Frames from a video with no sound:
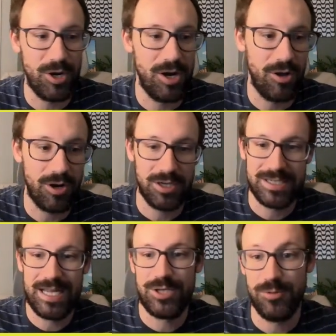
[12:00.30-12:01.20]
and all cards
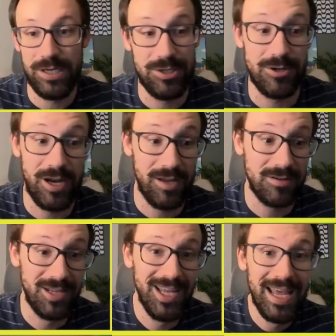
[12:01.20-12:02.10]
attached to it into your hand.
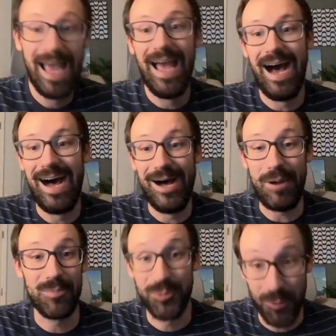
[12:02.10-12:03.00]

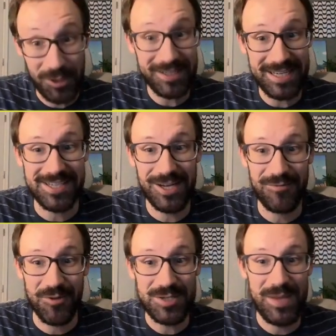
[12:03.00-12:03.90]
I'm really excited
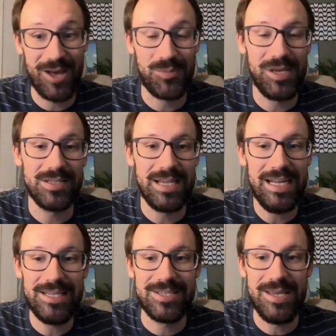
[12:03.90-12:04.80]
for this Meowth because it
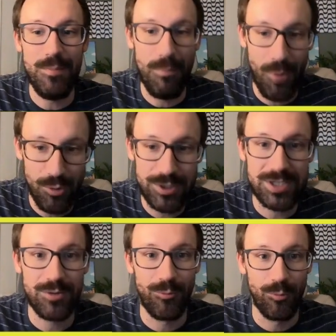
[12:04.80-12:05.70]
is the
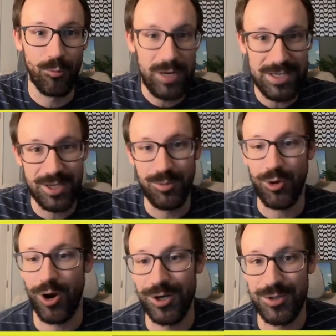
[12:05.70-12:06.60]
most reasonable
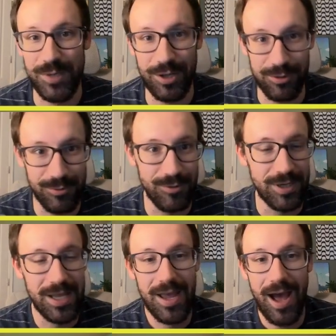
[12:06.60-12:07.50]
card to include
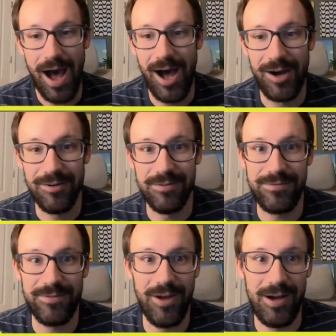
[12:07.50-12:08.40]

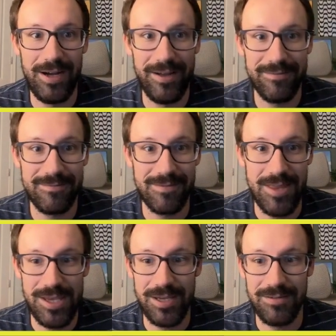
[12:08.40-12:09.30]
of
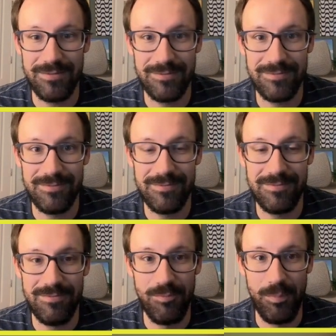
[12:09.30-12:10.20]
the
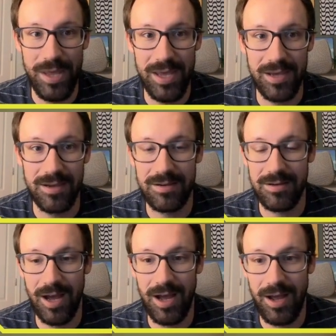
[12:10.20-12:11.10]
big
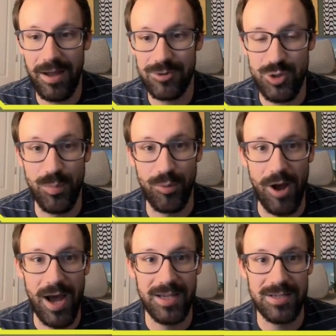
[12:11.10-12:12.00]

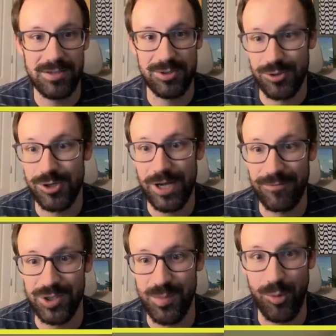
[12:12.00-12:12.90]
2-prize search your deck for
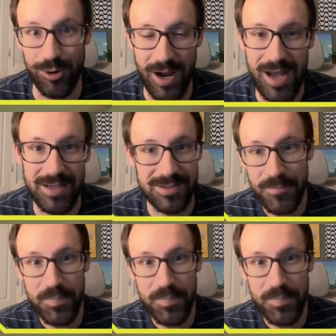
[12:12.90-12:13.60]
a supporter guys.